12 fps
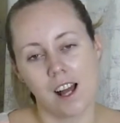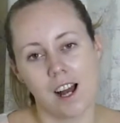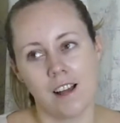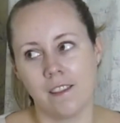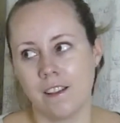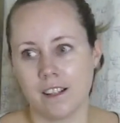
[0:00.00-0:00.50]

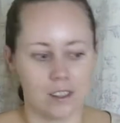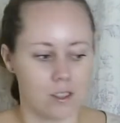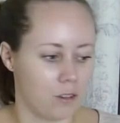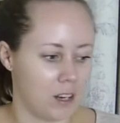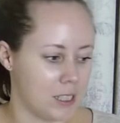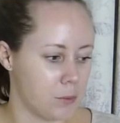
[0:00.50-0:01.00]
and like the
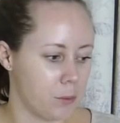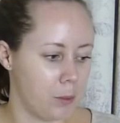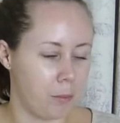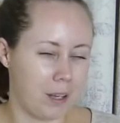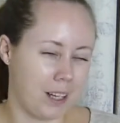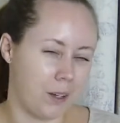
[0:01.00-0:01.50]
raspberry
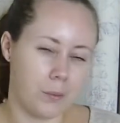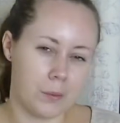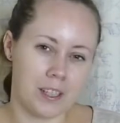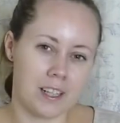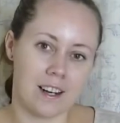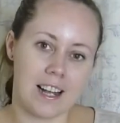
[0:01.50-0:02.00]
pink
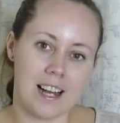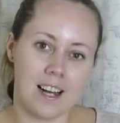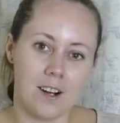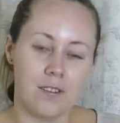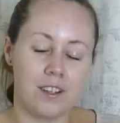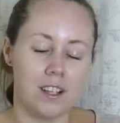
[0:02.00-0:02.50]
one that I
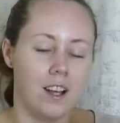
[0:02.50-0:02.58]
have.